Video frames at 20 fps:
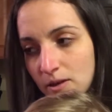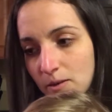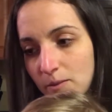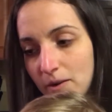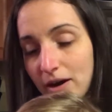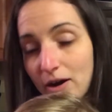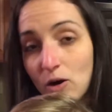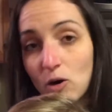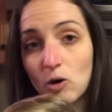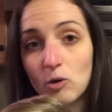
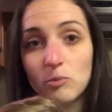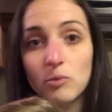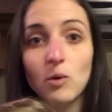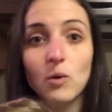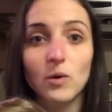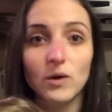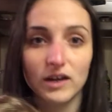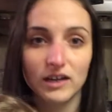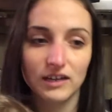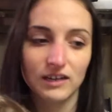my whole
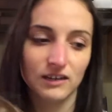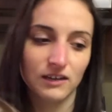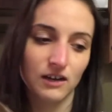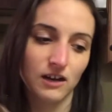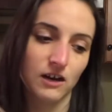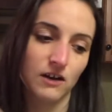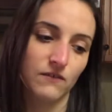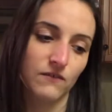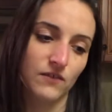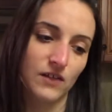point
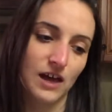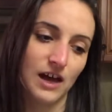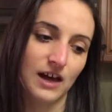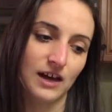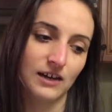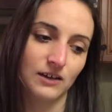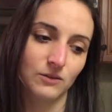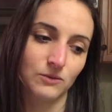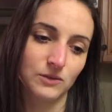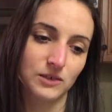of
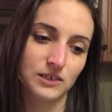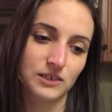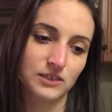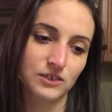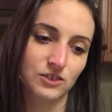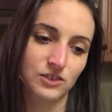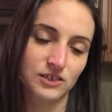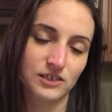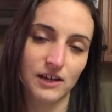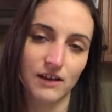that
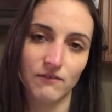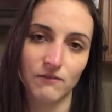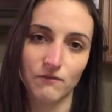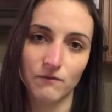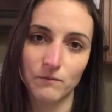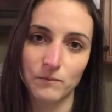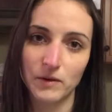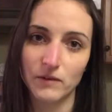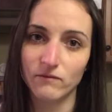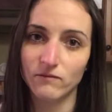was just
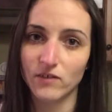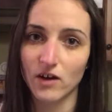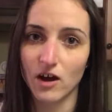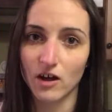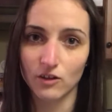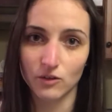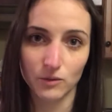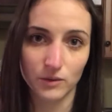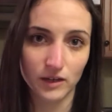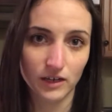I've been
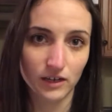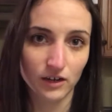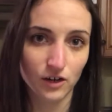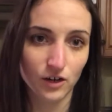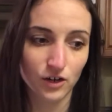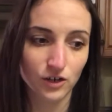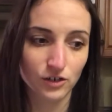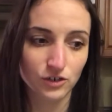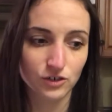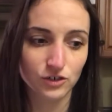following
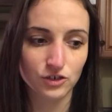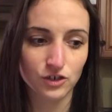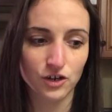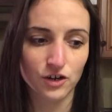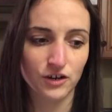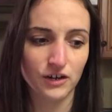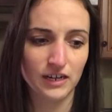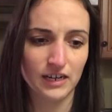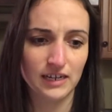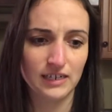her
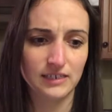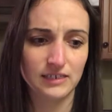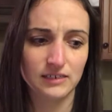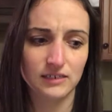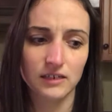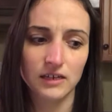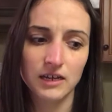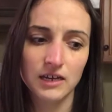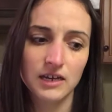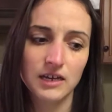journey
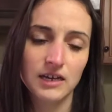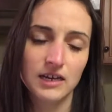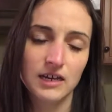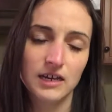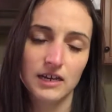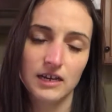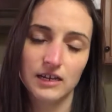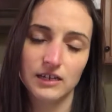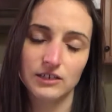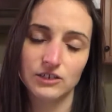
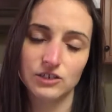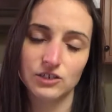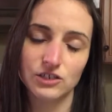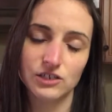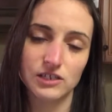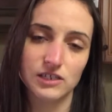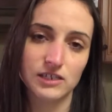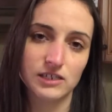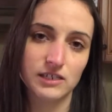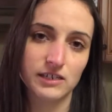and
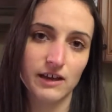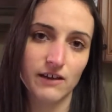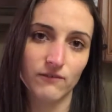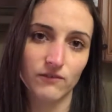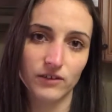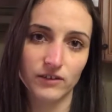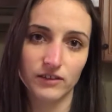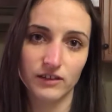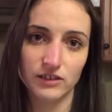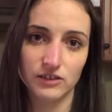just
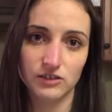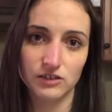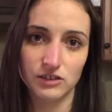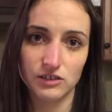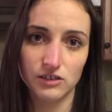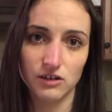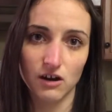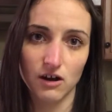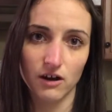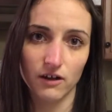everything
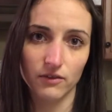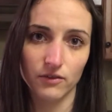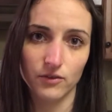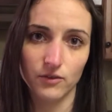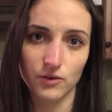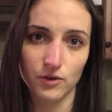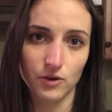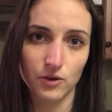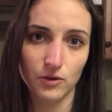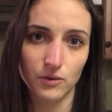she's gone
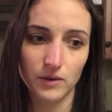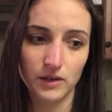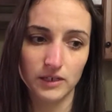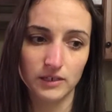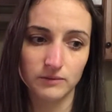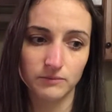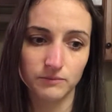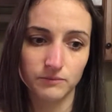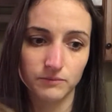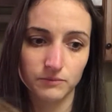through.
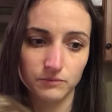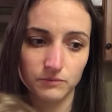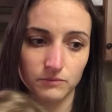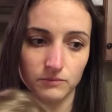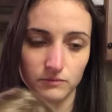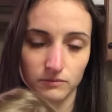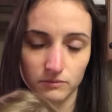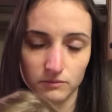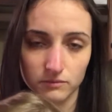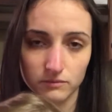And
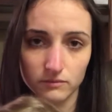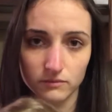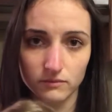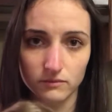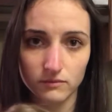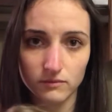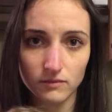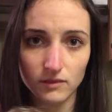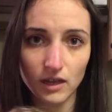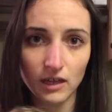
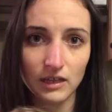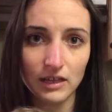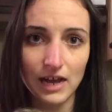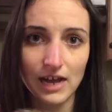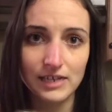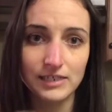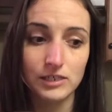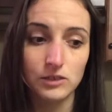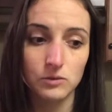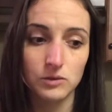
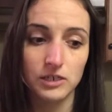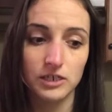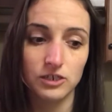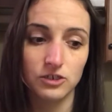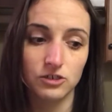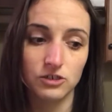last week,